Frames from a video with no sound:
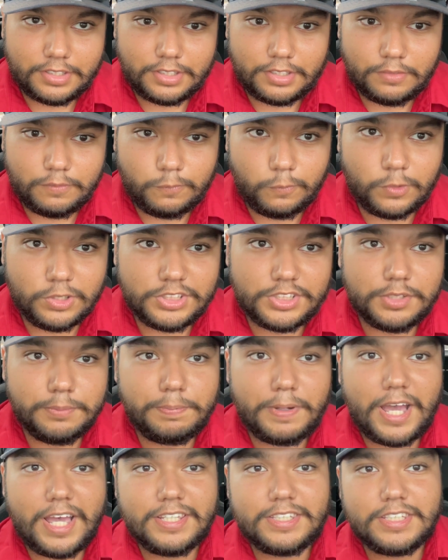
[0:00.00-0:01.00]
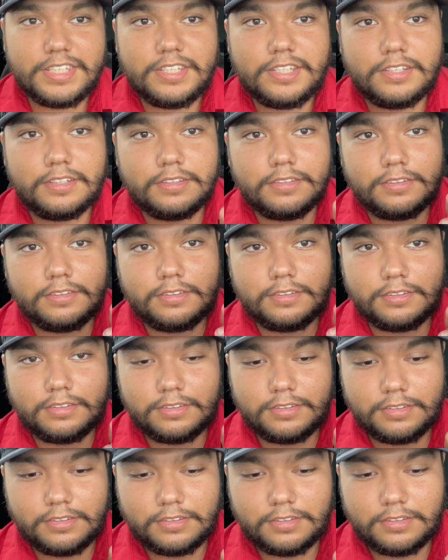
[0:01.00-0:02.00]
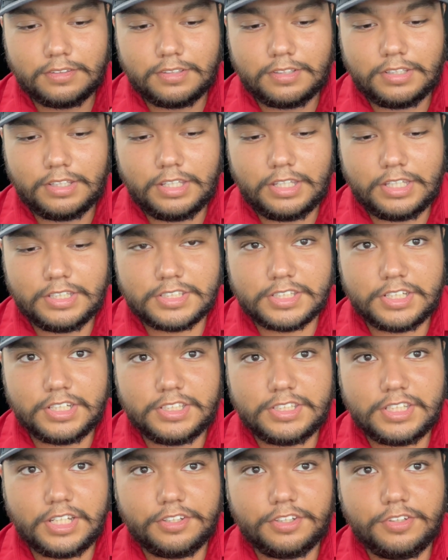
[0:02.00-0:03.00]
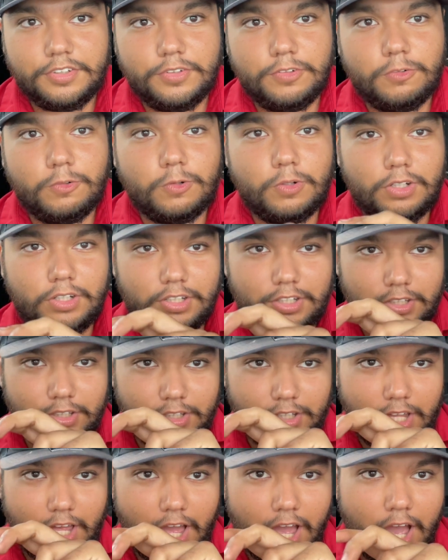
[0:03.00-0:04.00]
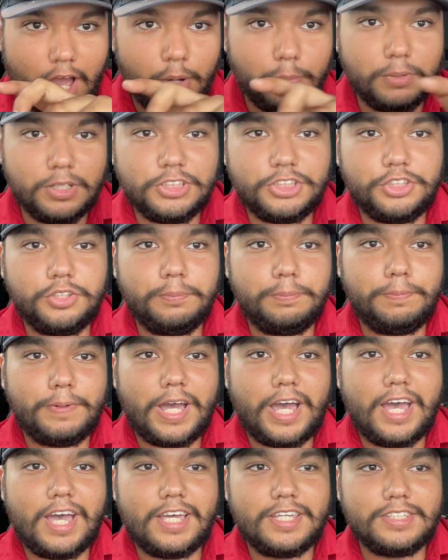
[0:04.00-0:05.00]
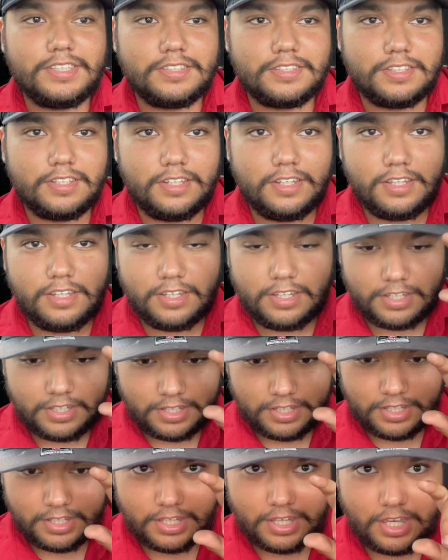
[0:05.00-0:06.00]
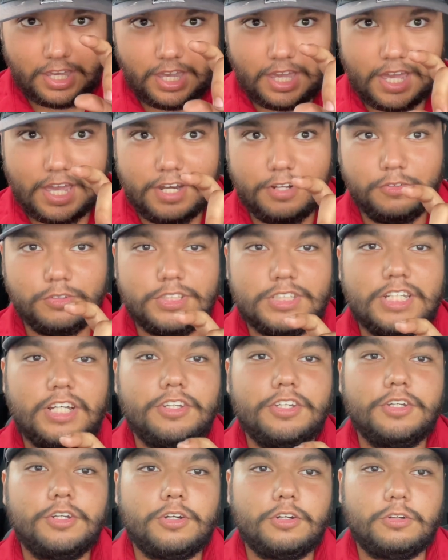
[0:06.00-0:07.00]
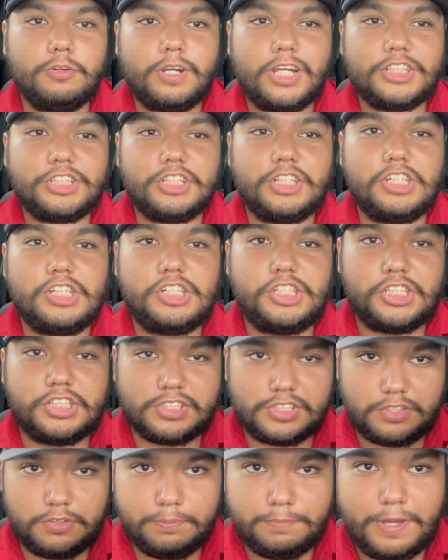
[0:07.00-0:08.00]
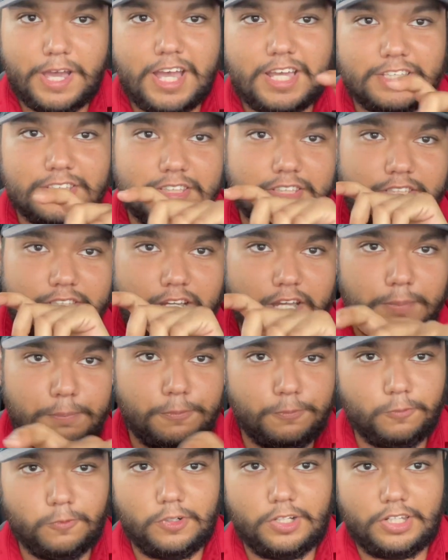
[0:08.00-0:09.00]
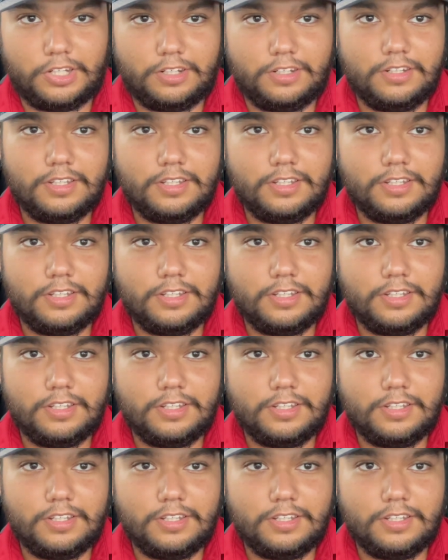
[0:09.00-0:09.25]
once you pass it, it's going to tell you how much you passed. And it will tell you, congratulations, you passed type 1.